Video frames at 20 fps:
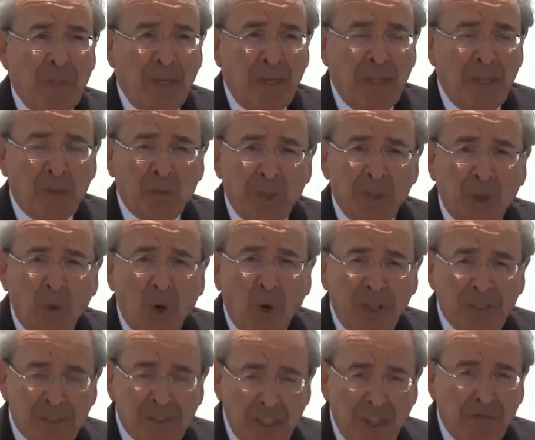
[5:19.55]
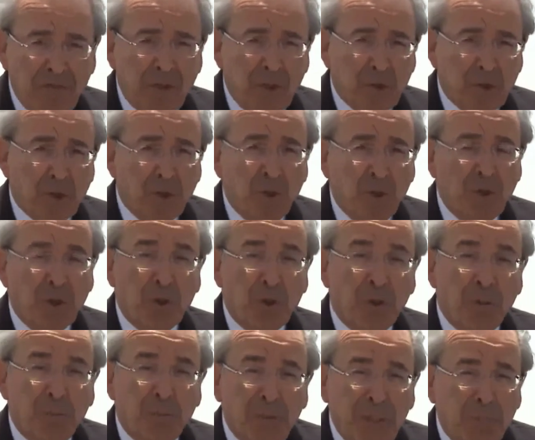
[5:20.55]
It requires self-control.
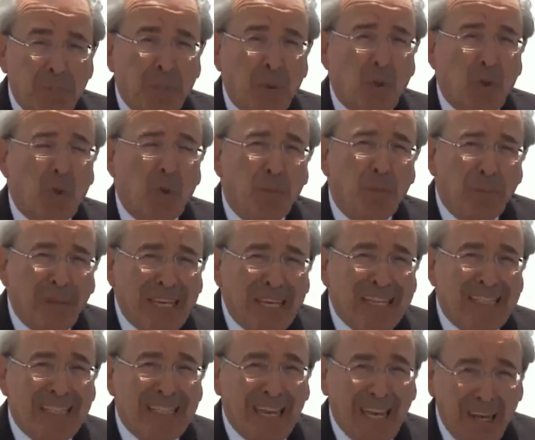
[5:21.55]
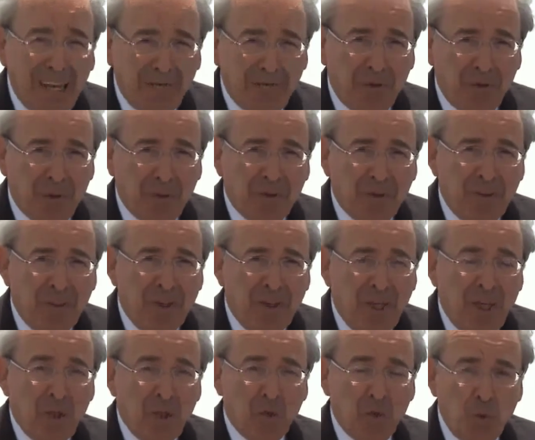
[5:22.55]
The people who make the effort
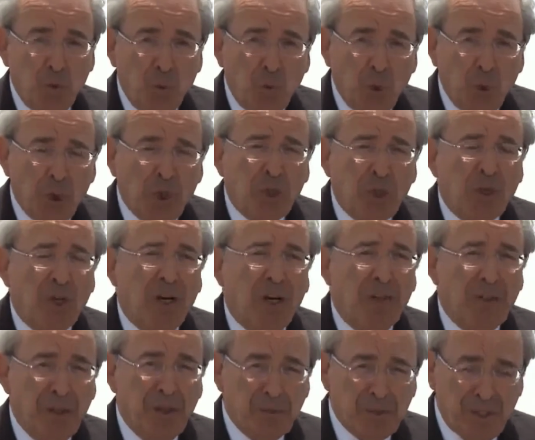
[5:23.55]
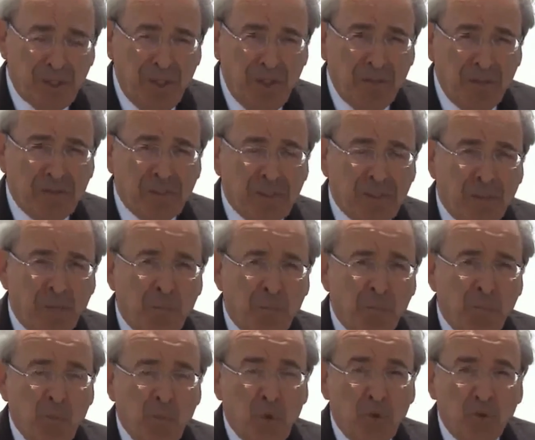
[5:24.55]
to work on themselves,
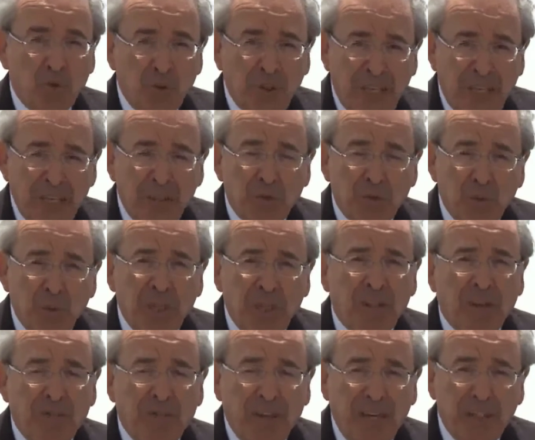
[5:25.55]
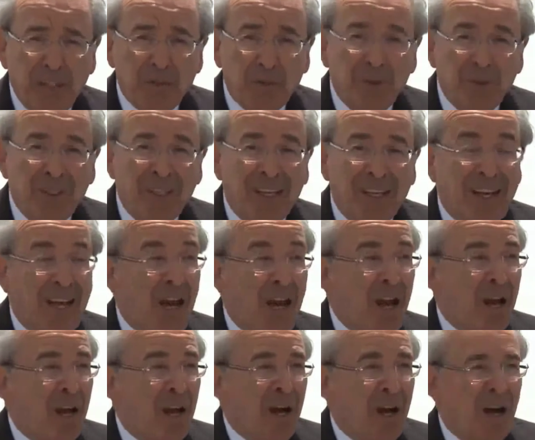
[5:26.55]
to get rid of hatred,
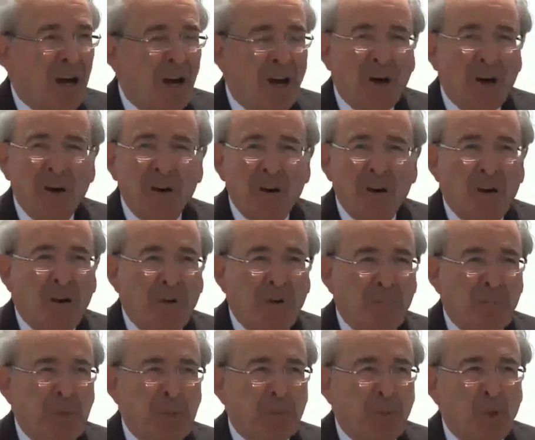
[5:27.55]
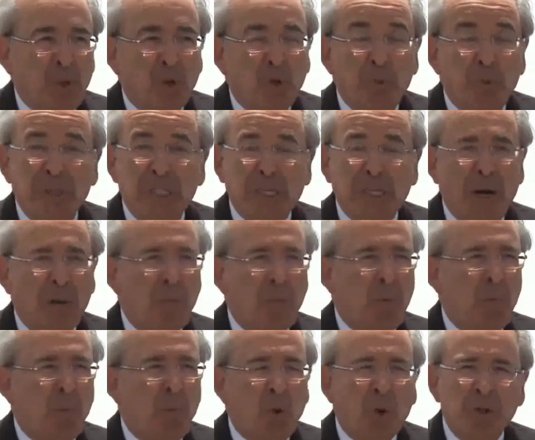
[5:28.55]
are people who become
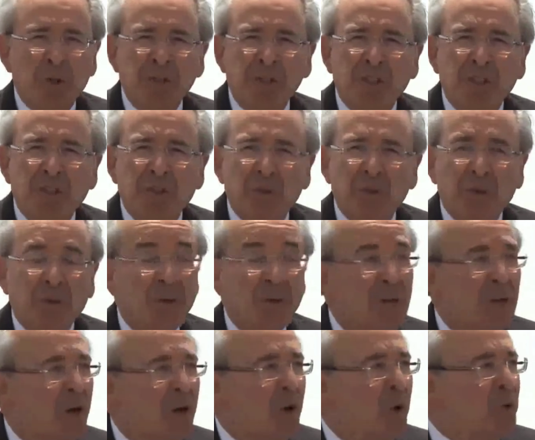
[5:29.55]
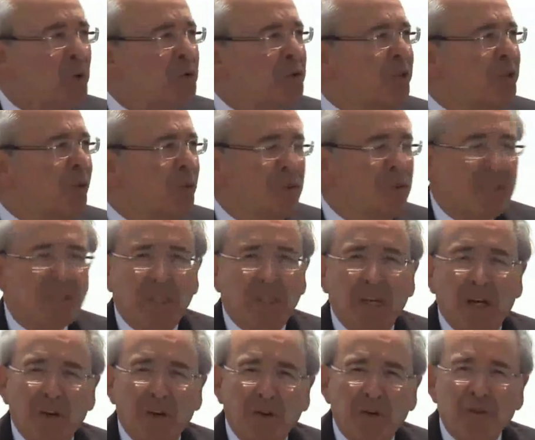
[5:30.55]
more secure, who don't see
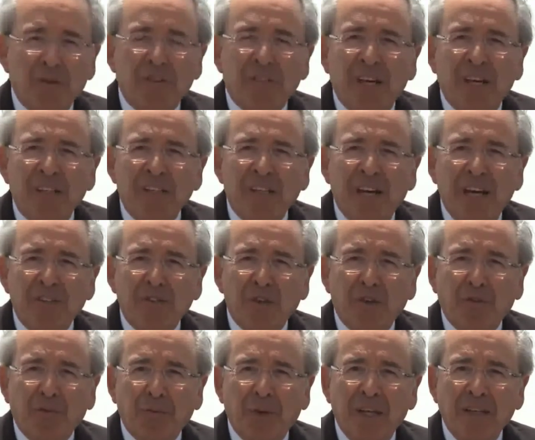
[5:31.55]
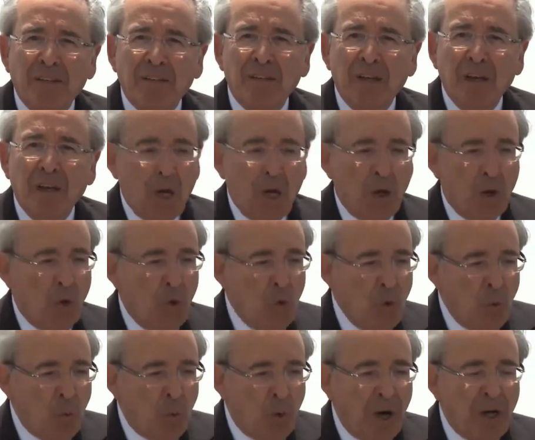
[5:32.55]
others as a threat, who
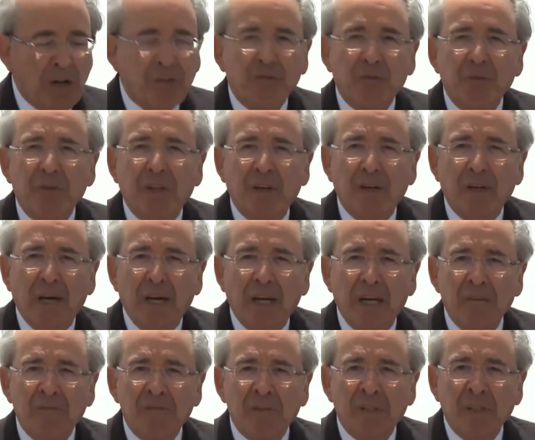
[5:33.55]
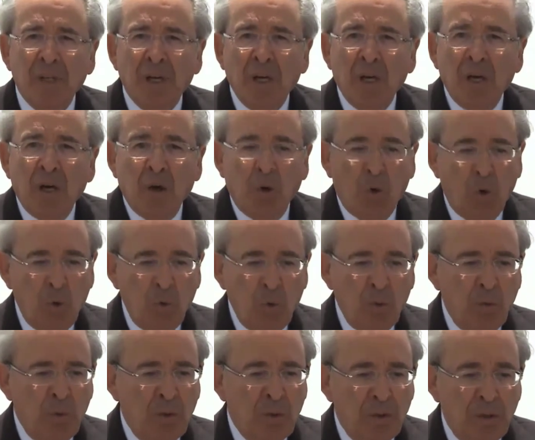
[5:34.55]
walk through their lives,
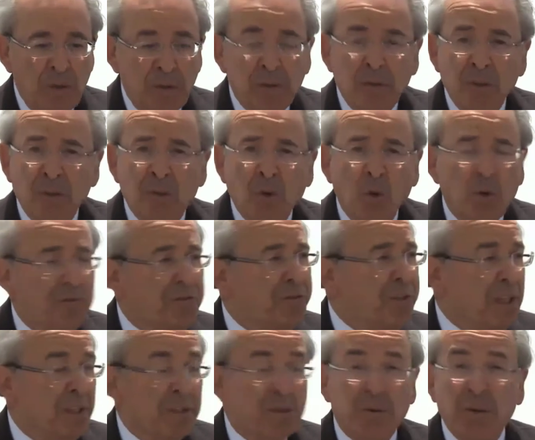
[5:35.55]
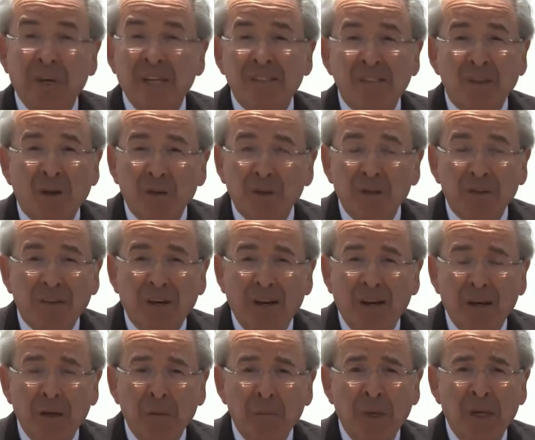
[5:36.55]
who don't feel aggressed all the
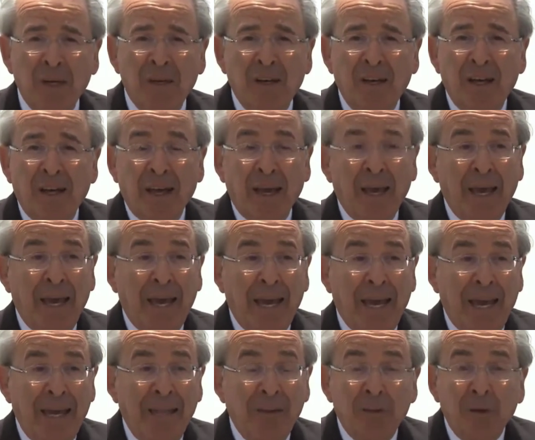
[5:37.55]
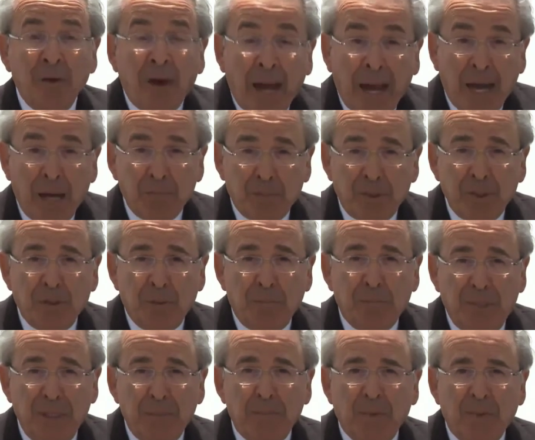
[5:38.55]
time. And they're happier
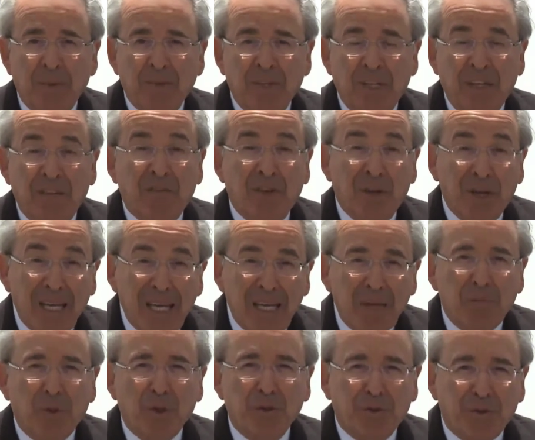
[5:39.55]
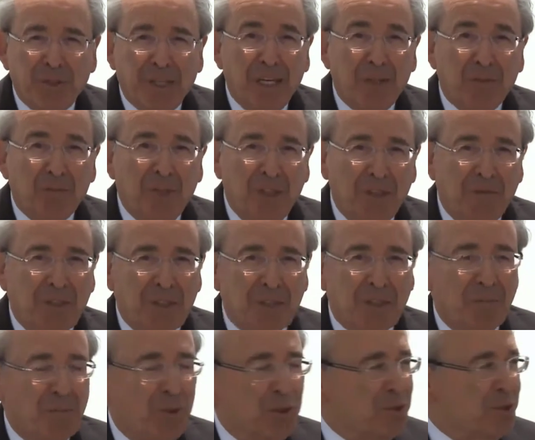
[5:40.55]
people if they're able to get rid of this
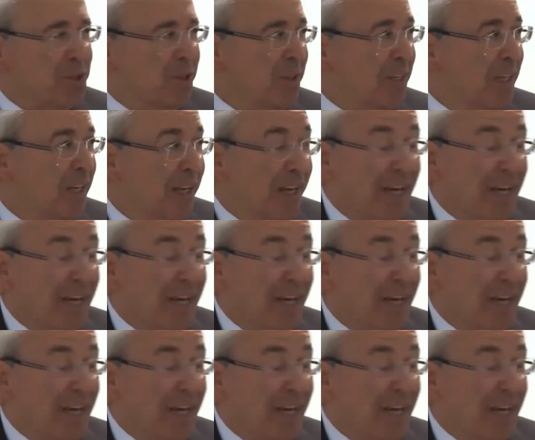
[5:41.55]
emotion.